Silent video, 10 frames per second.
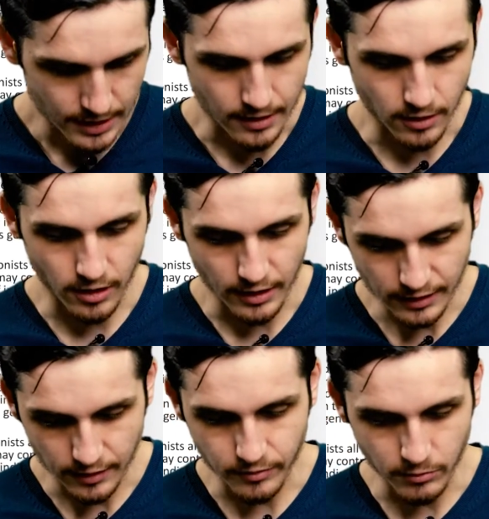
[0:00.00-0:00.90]
and are
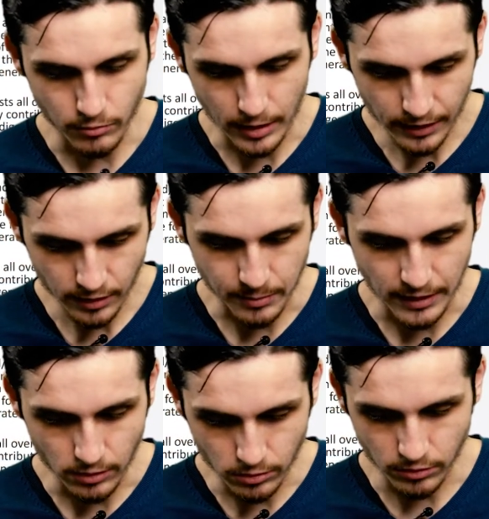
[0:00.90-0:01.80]
collected from the wild by
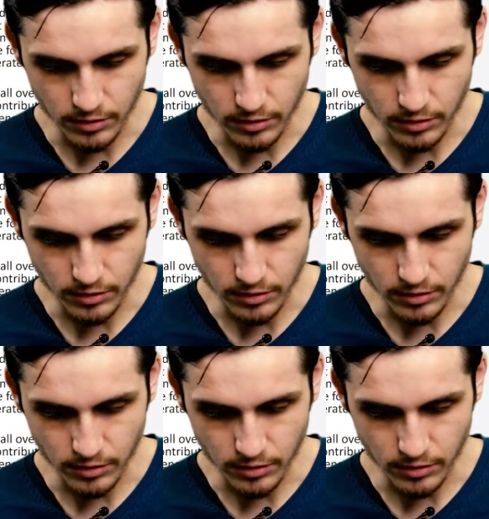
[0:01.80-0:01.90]
local